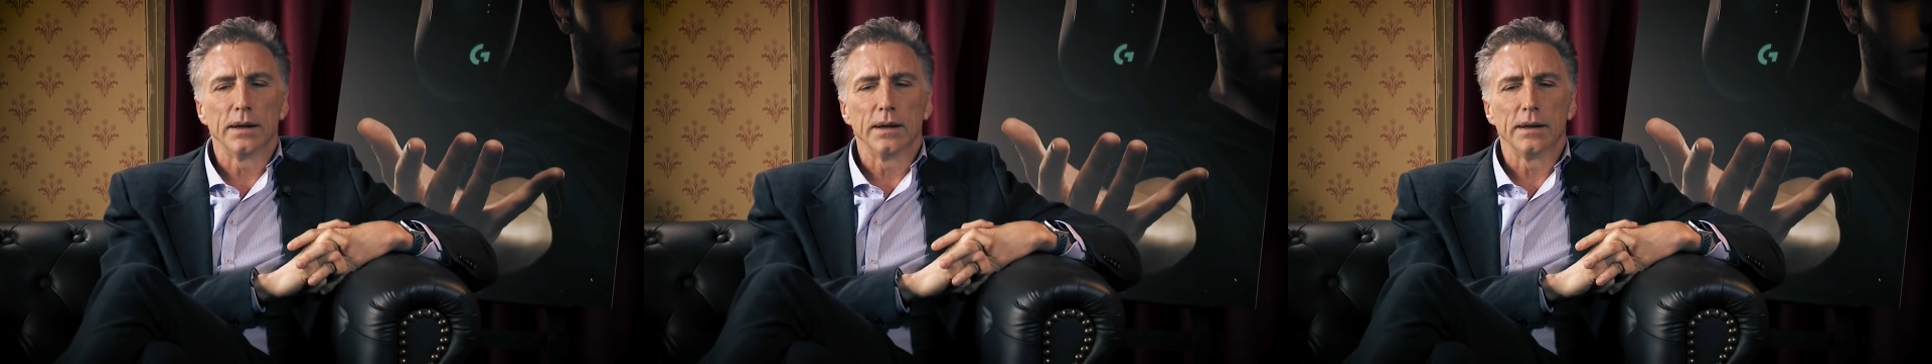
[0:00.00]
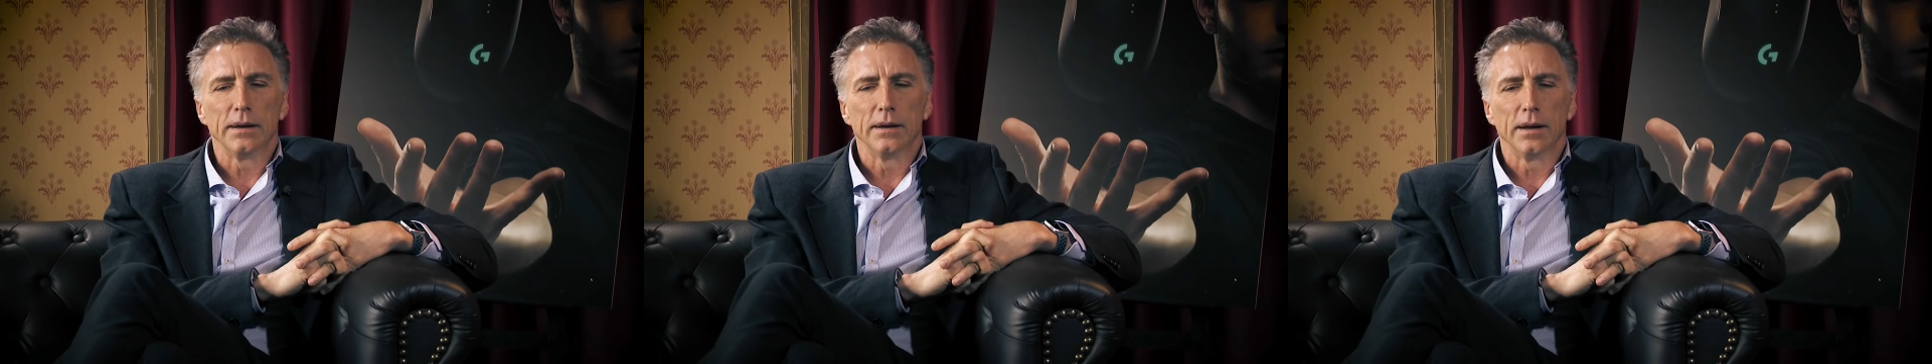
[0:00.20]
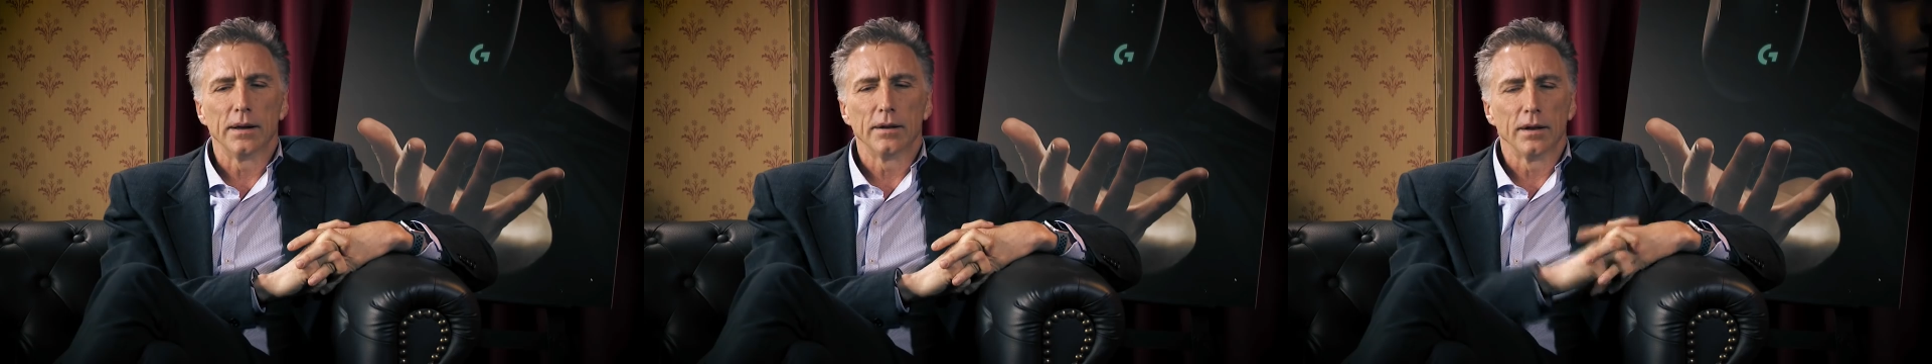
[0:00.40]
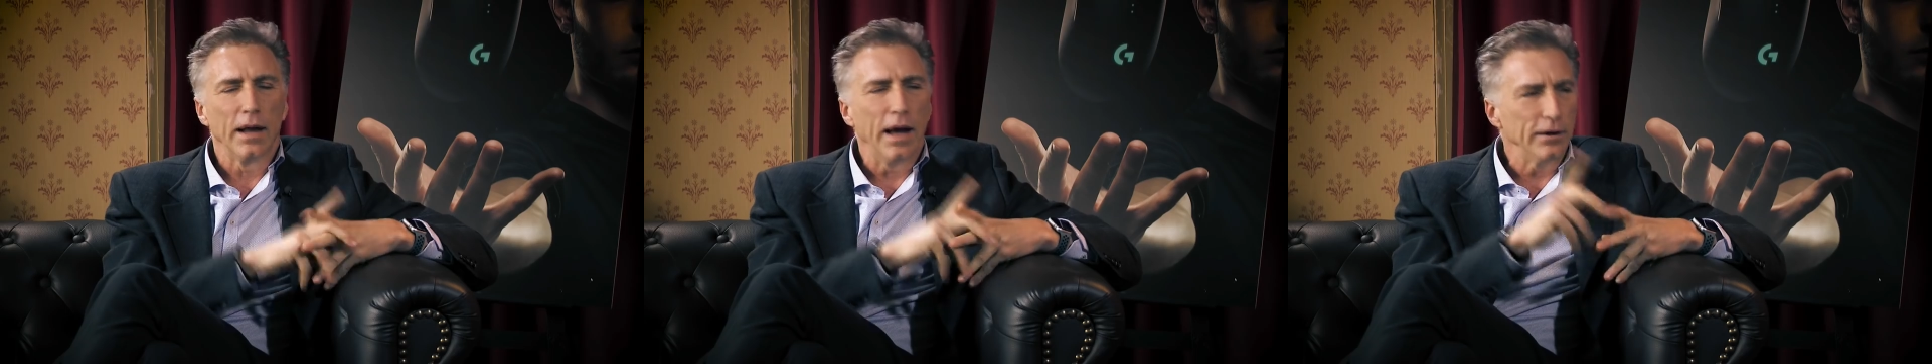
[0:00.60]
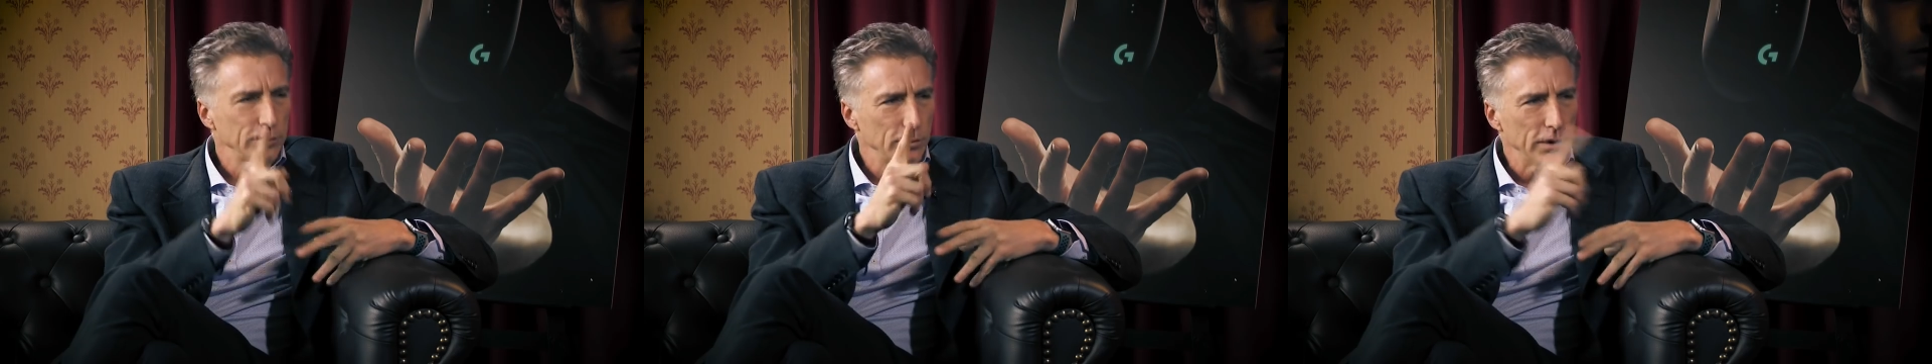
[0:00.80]
And the
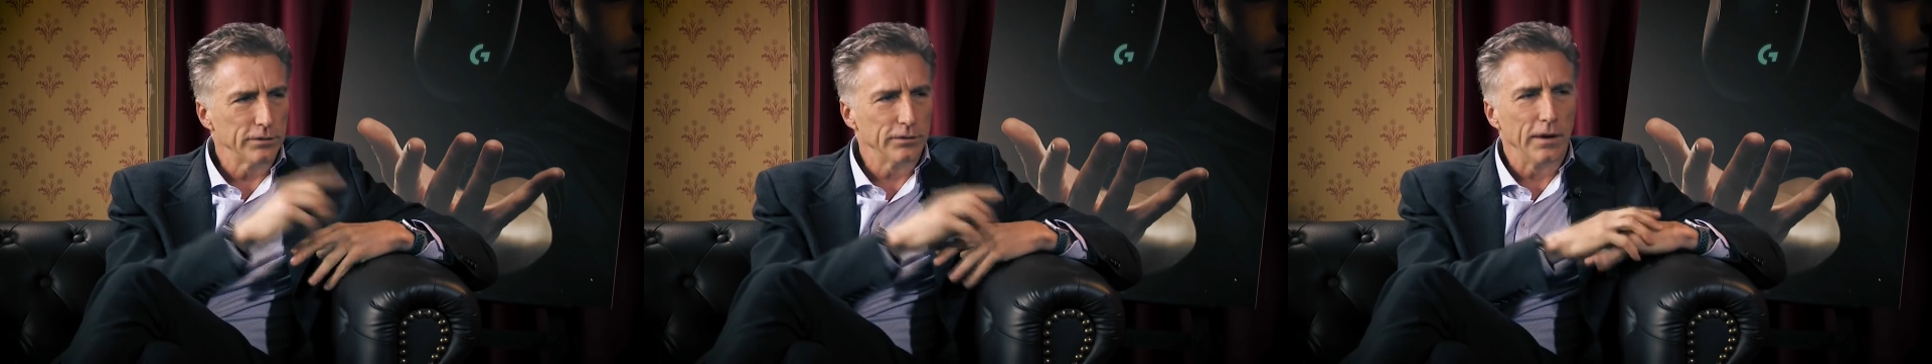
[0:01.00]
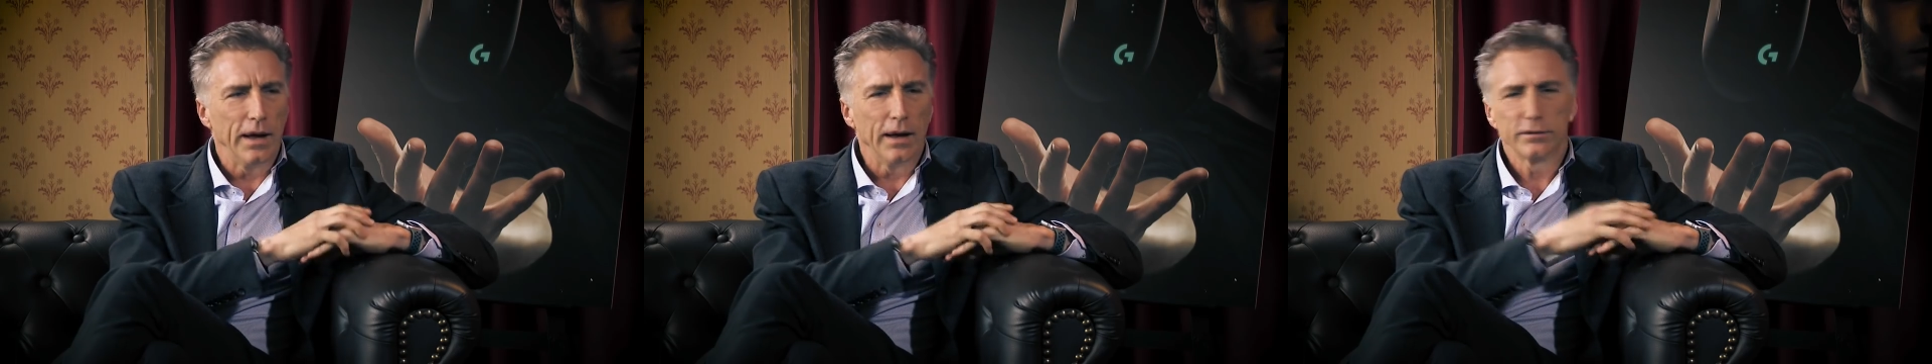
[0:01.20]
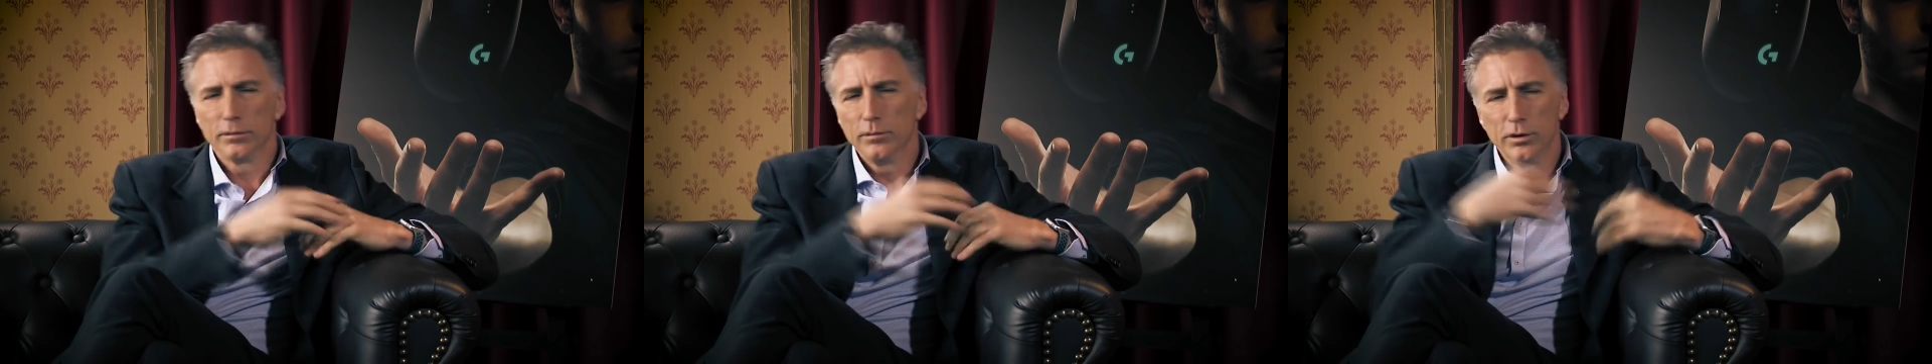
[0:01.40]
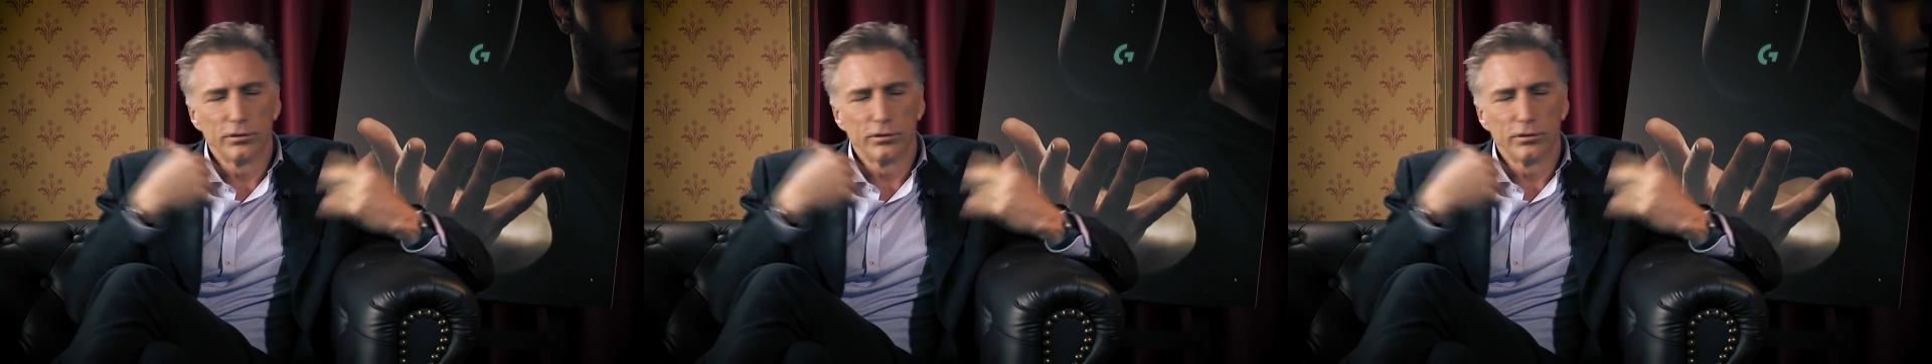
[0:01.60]
last question I ask them,